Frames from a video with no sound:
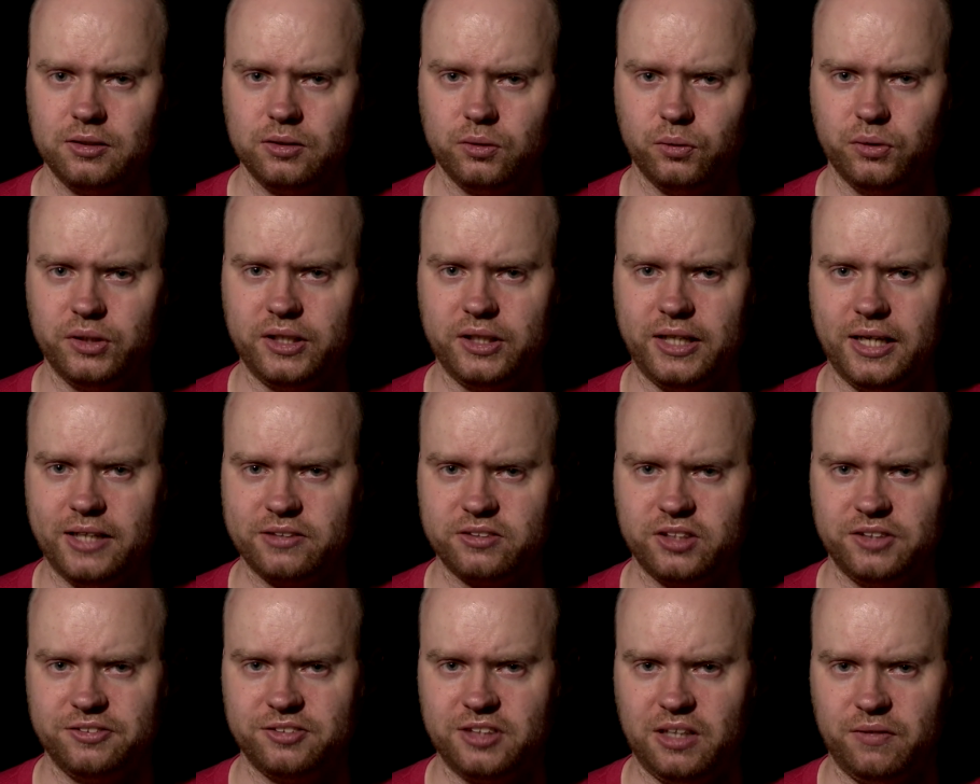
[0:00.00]
on the
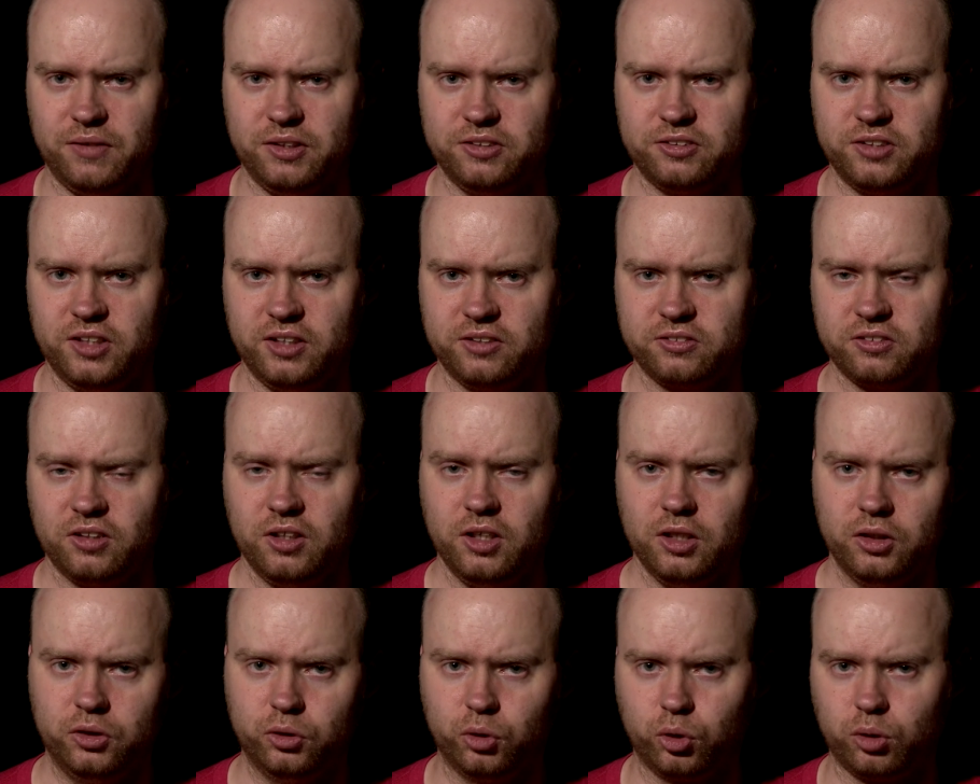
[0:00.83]
SA76.
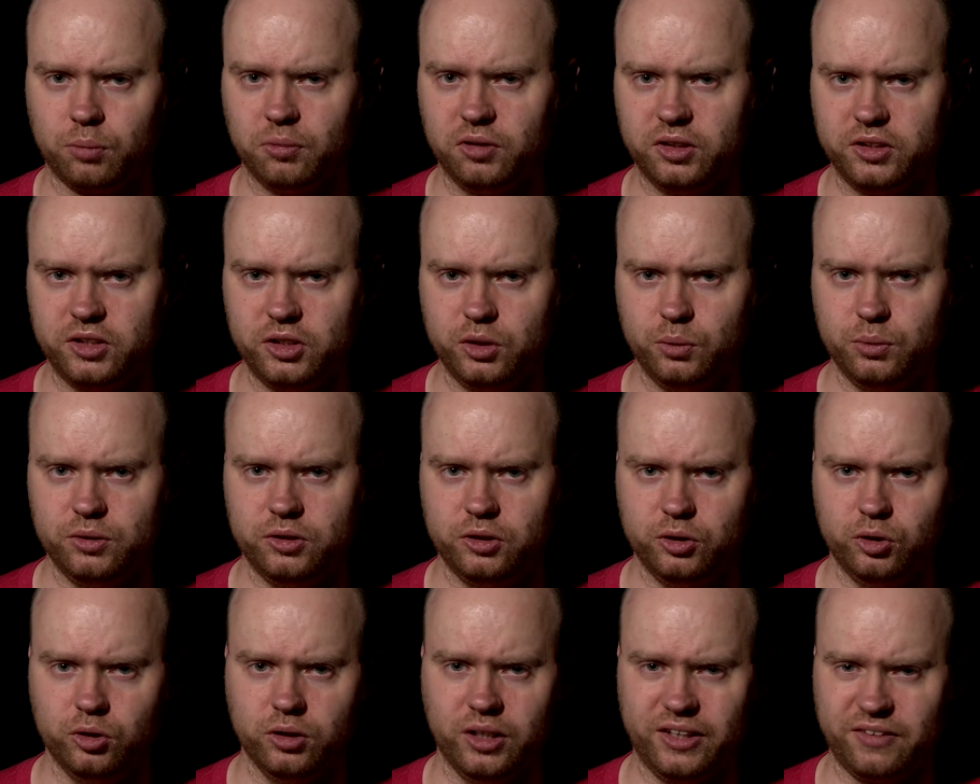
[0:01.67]
Normally you would
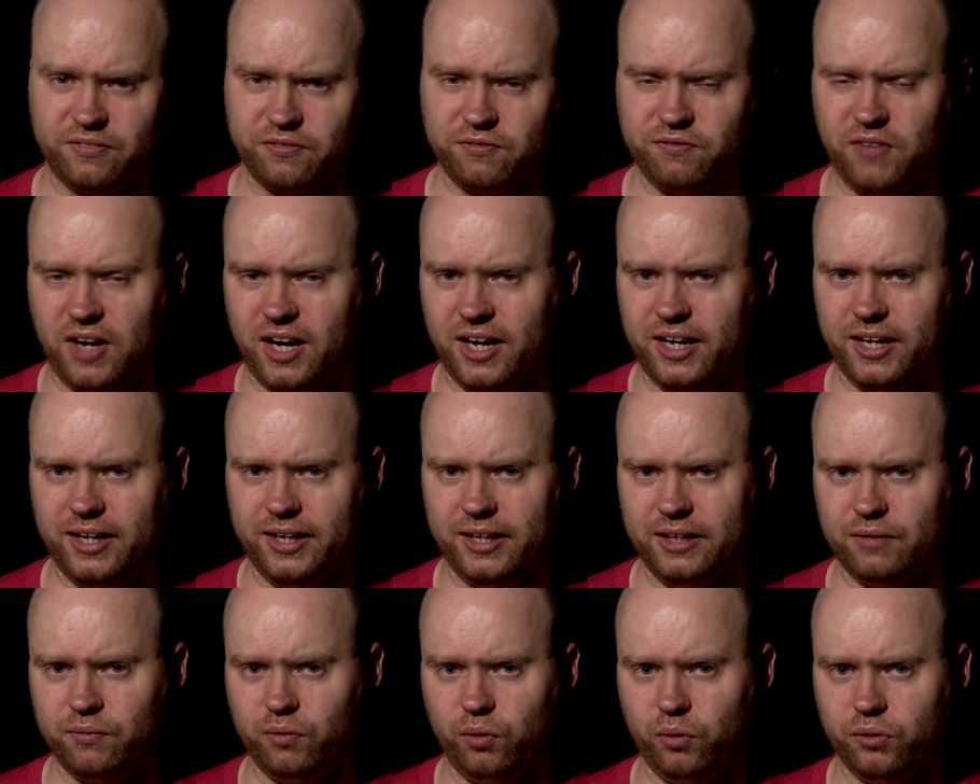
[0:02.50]
do like
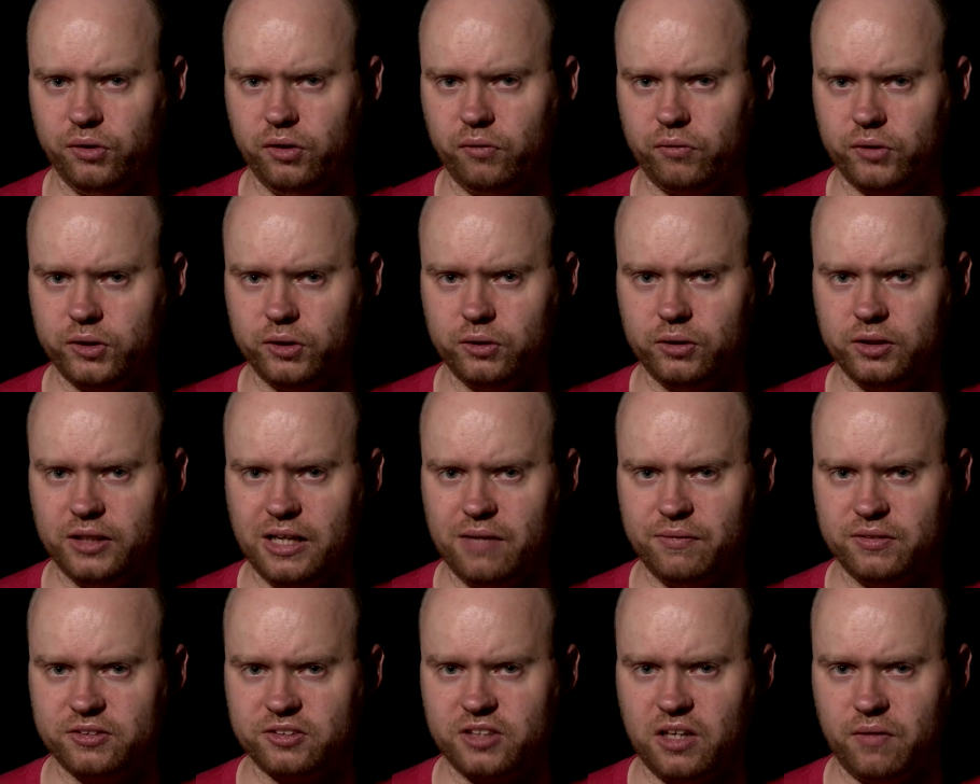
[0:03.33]
five on the real
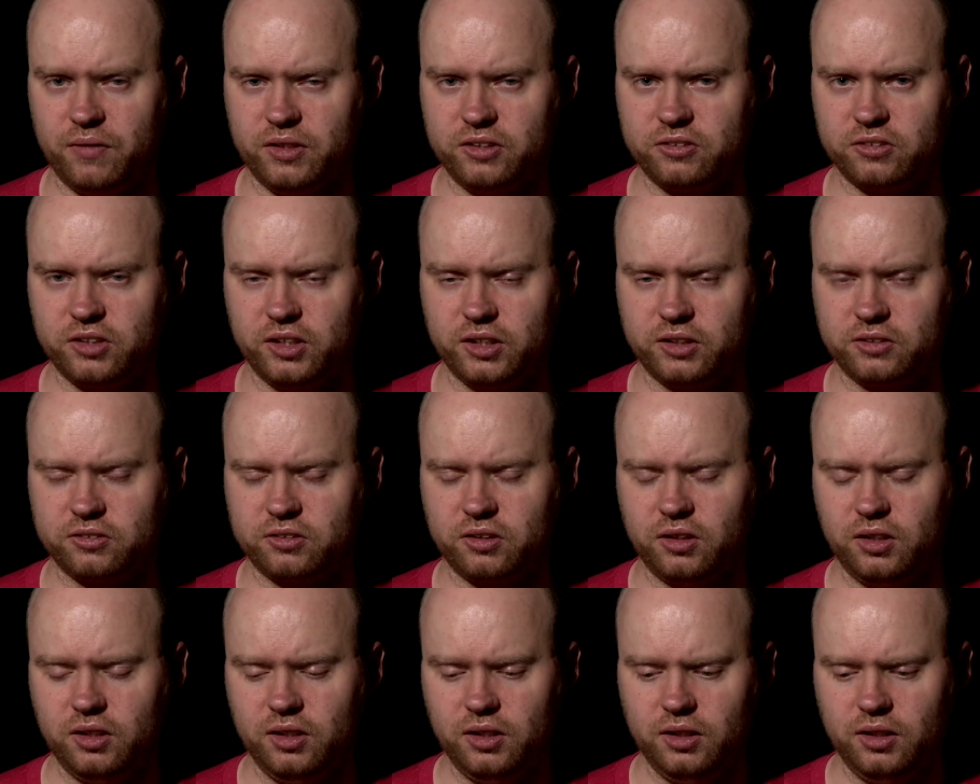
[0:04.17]
1176.